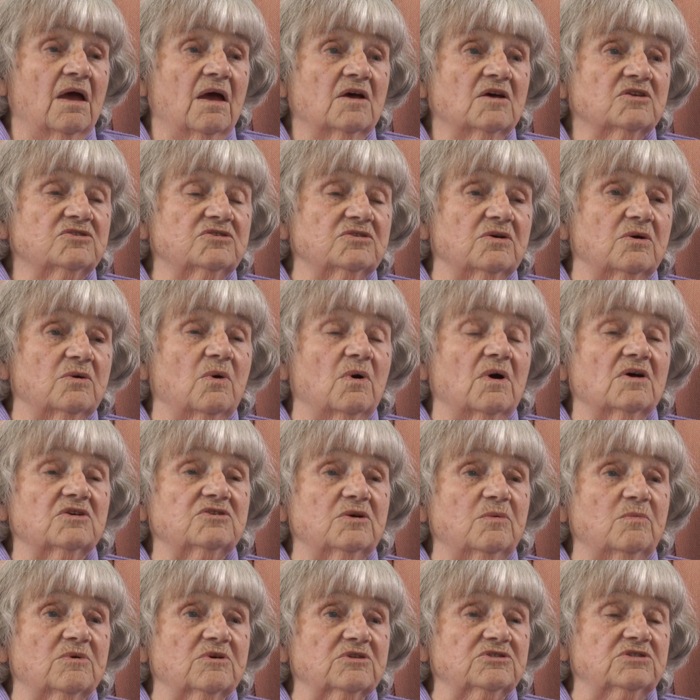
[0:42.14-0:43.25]
So
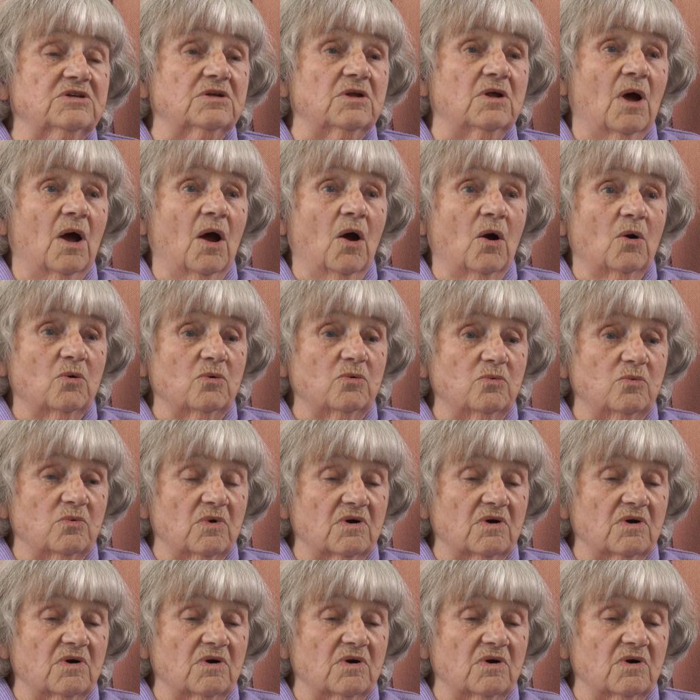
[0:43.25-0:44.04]
someone said, oh,